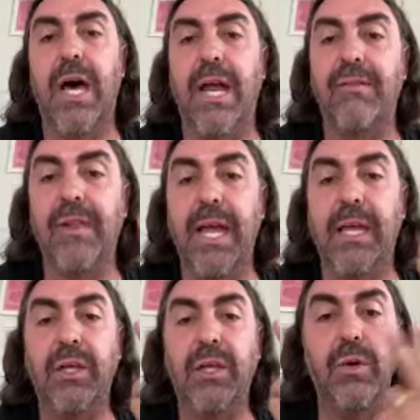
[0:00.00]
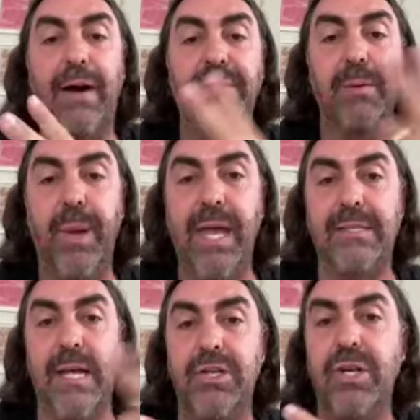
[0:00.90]
lot of like you have to pay
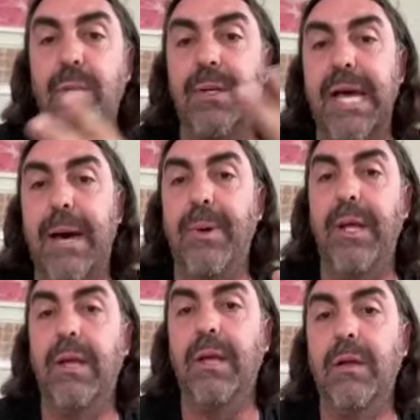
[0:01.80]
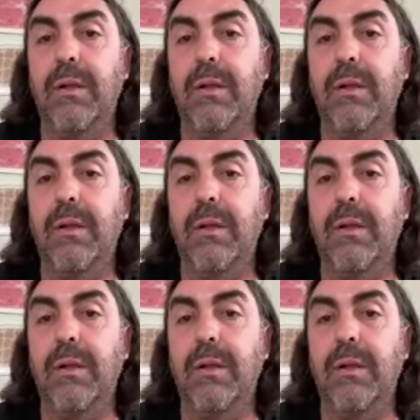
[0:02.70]
attention to what's happening.